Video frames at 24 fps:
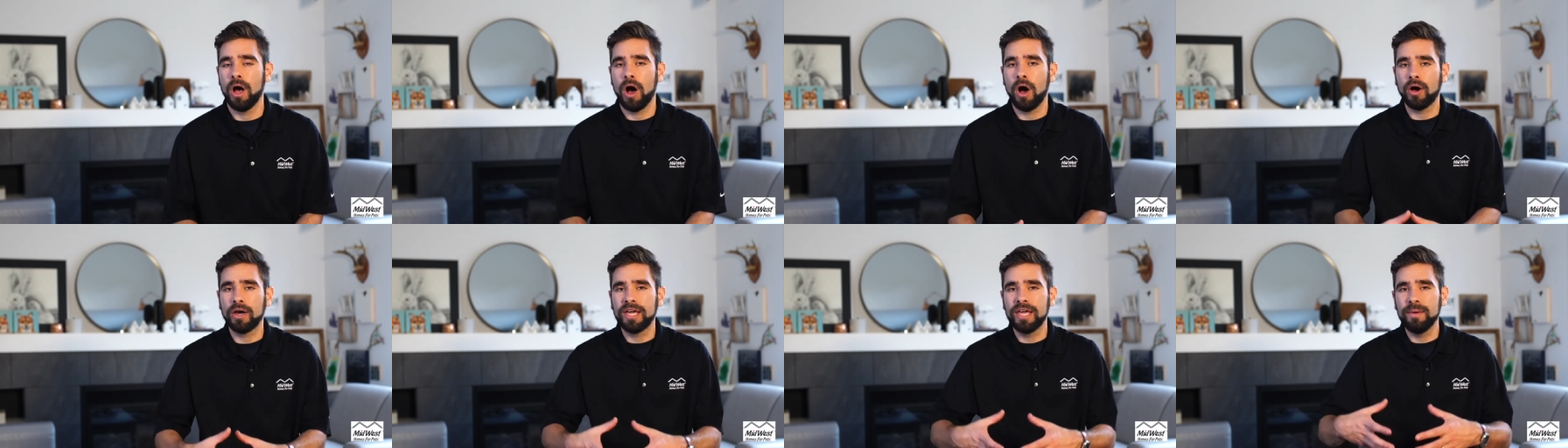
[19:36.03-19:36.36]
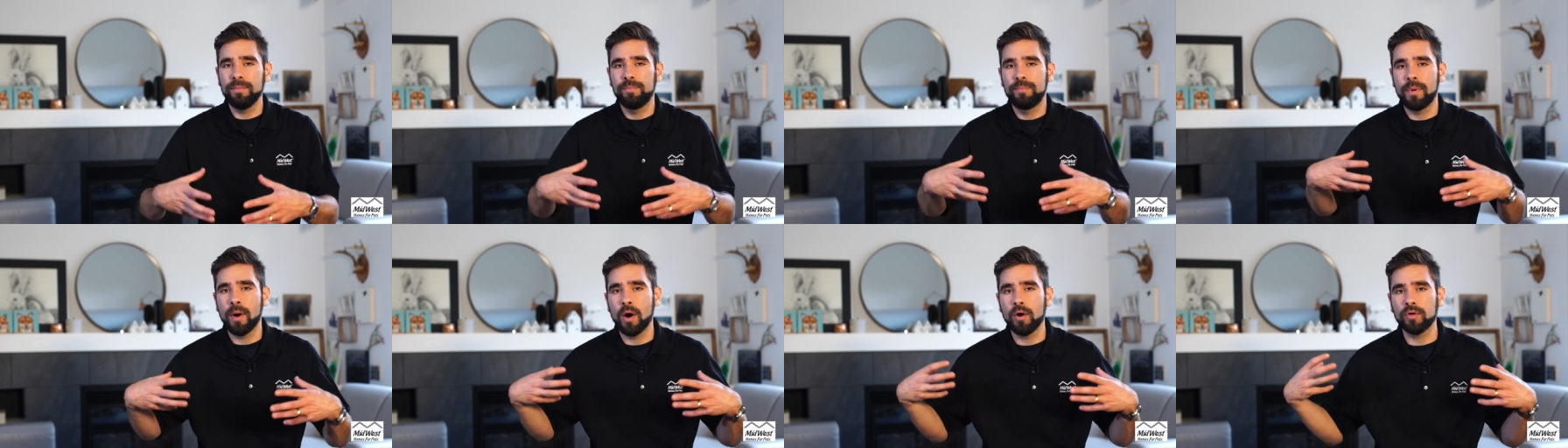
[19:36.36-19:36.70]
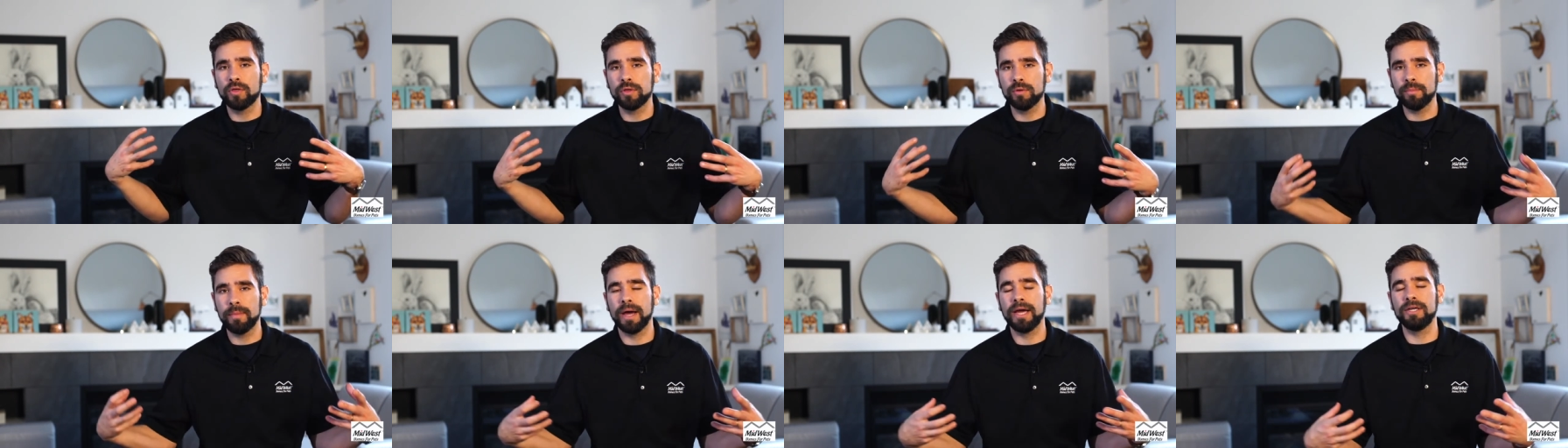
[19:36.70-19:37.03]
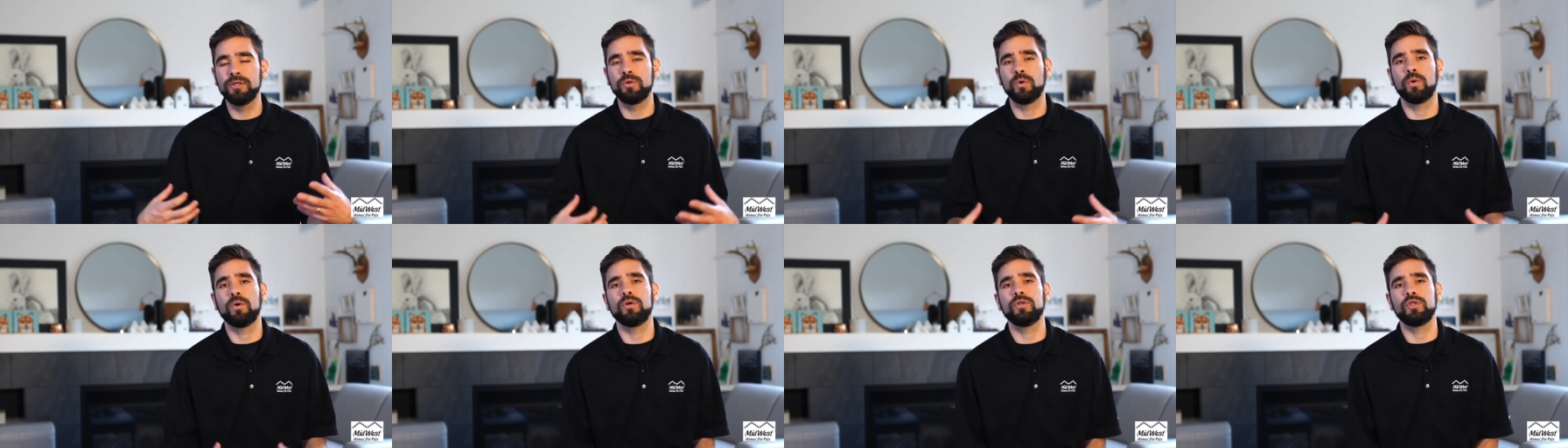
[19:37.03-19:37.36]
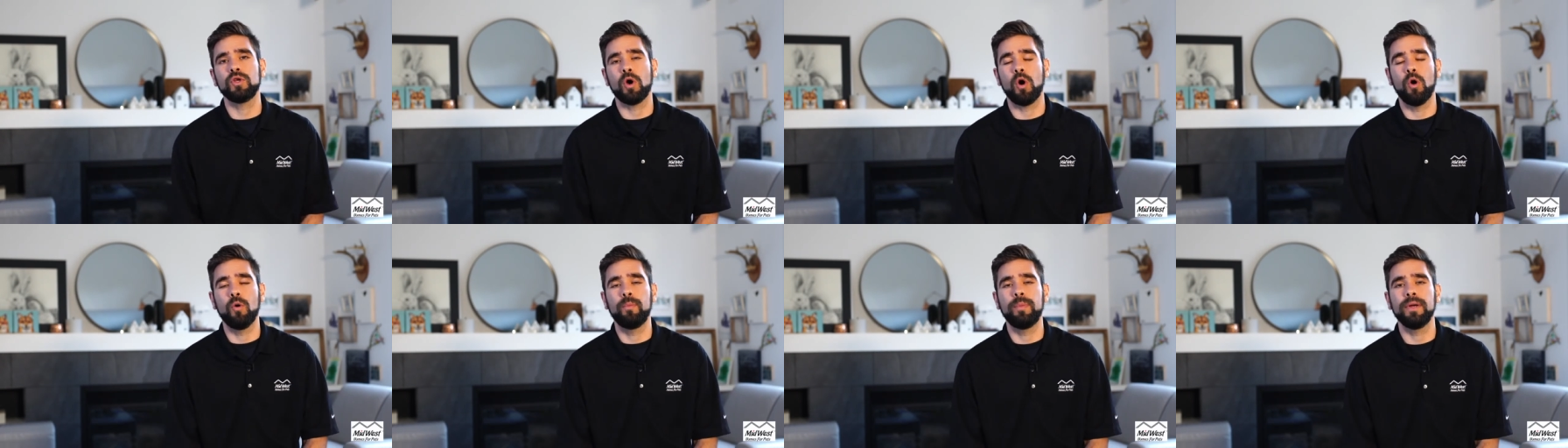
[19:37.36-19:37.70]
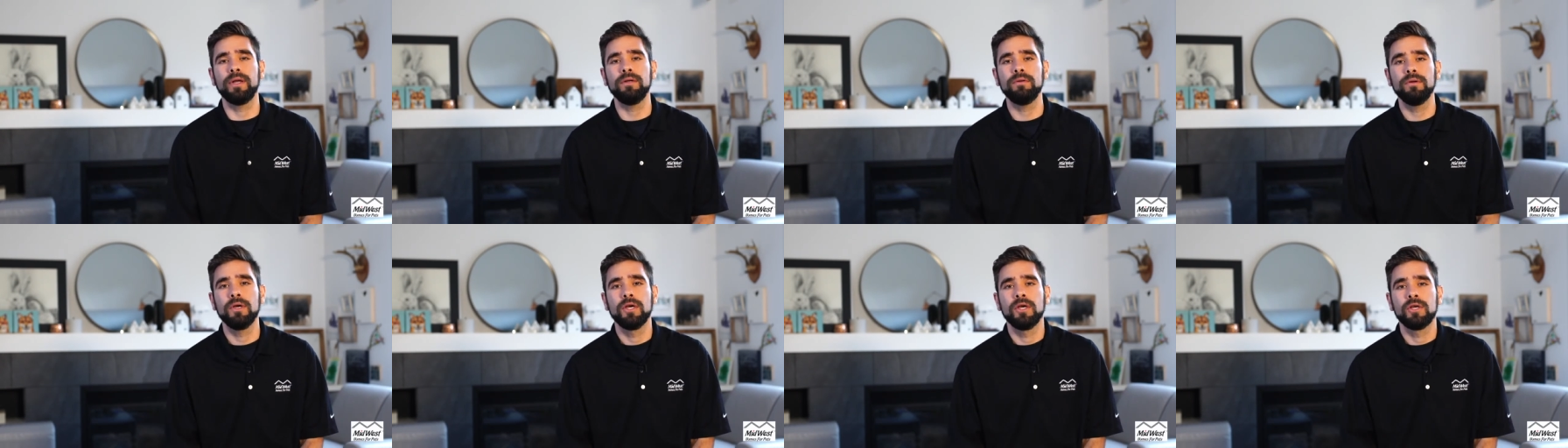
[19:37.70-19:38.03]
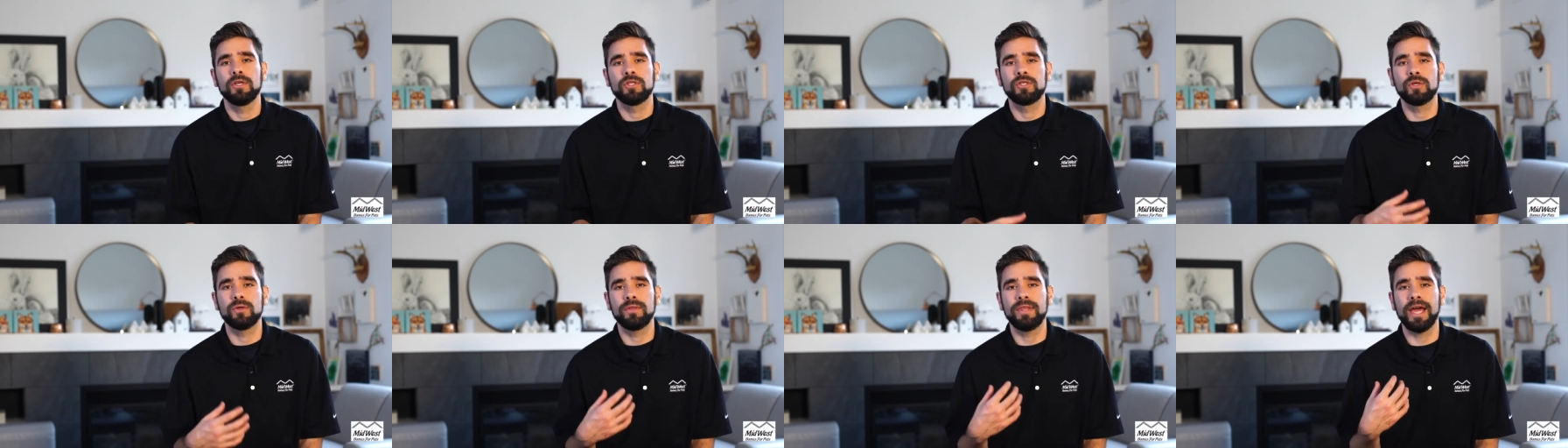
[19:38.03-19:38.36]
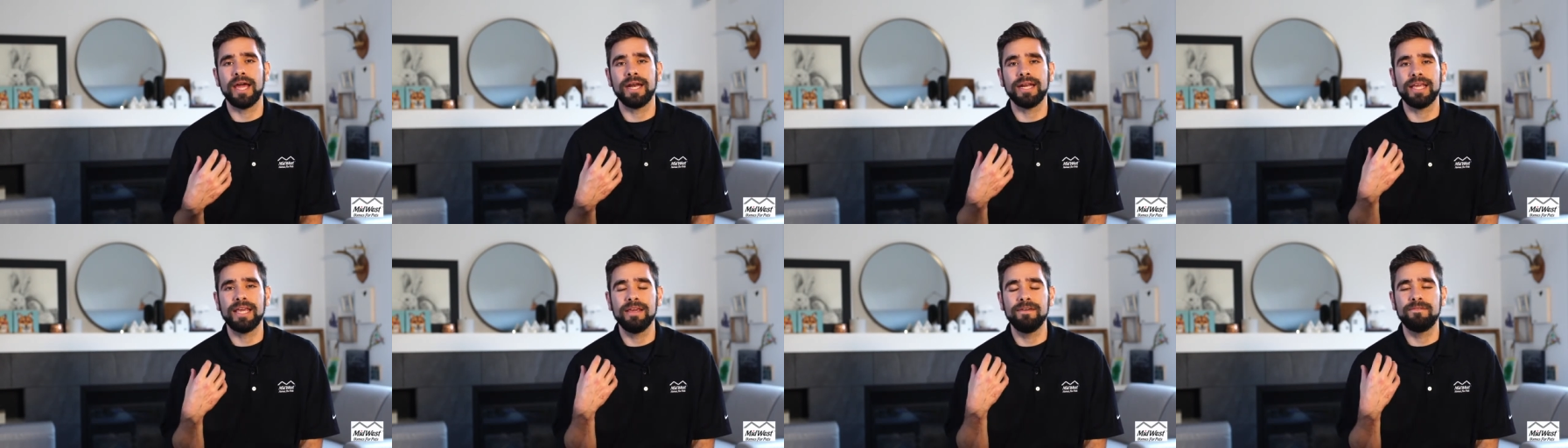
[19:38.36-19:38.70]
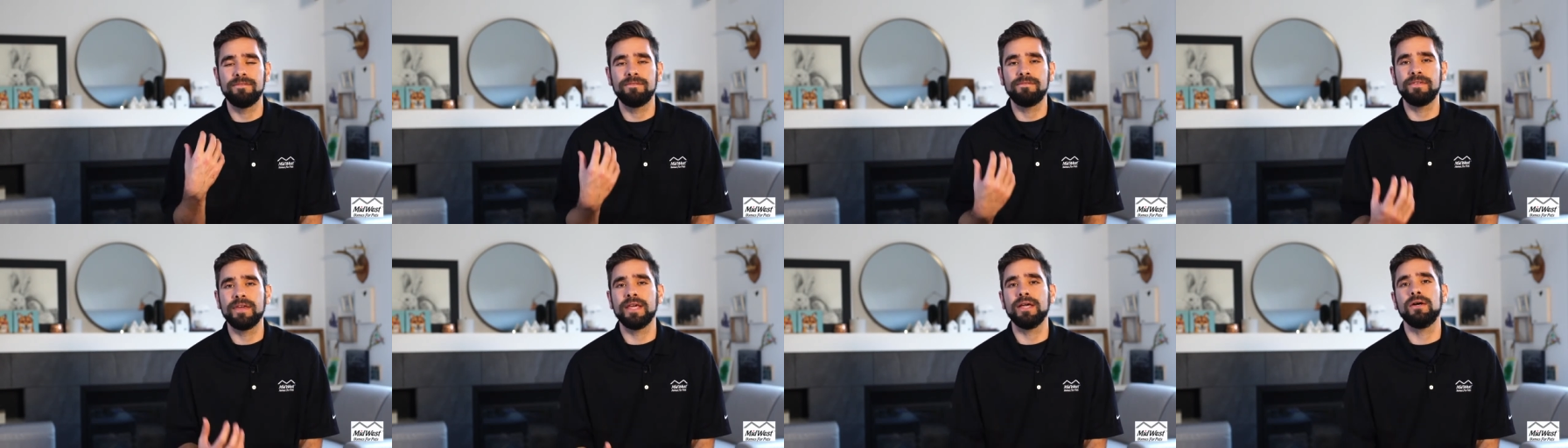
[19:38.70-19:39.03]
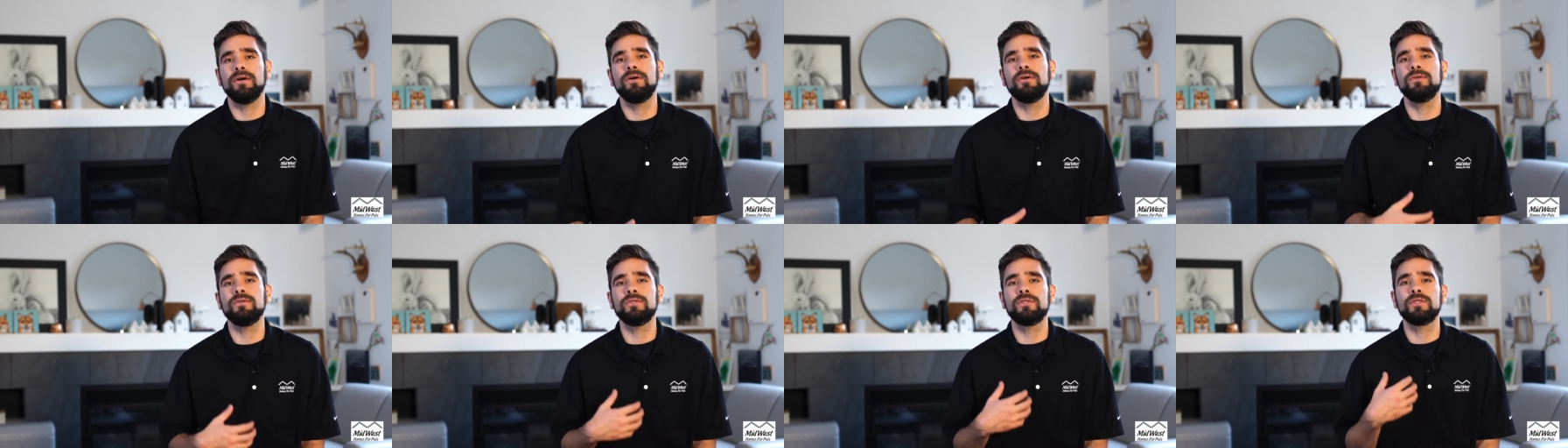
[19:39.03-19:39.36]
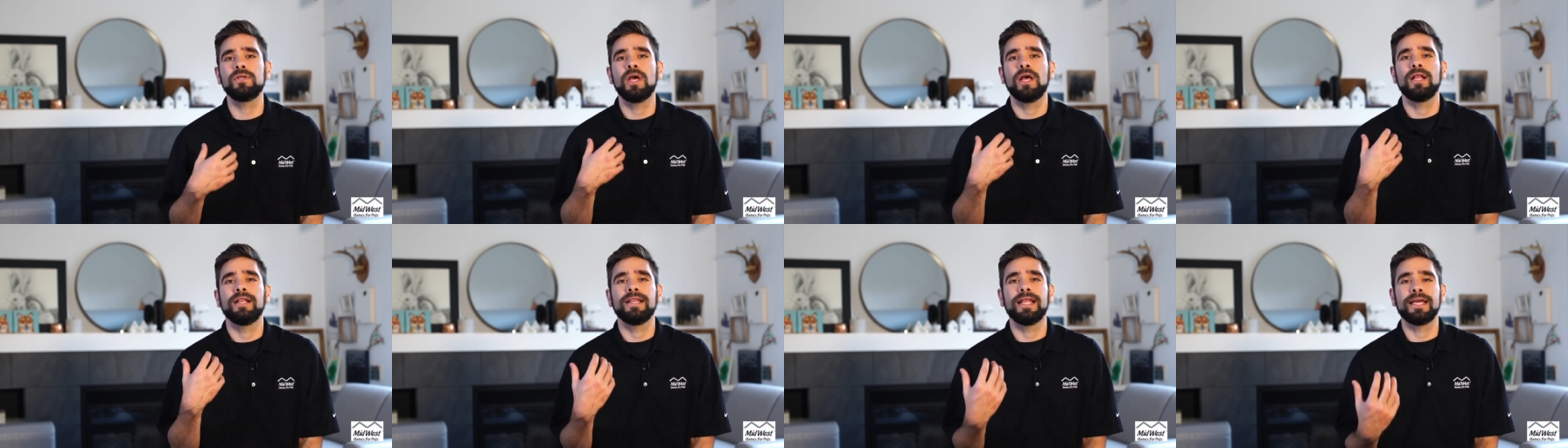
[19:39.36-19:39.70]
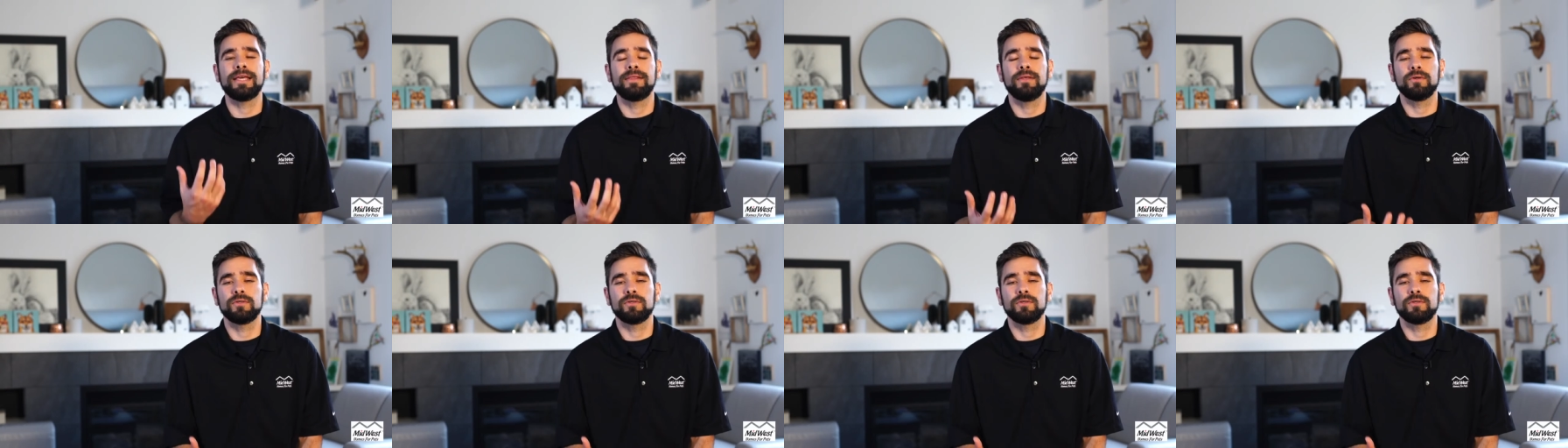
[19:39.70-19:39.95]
I'll keep both of my doors open so that he feels like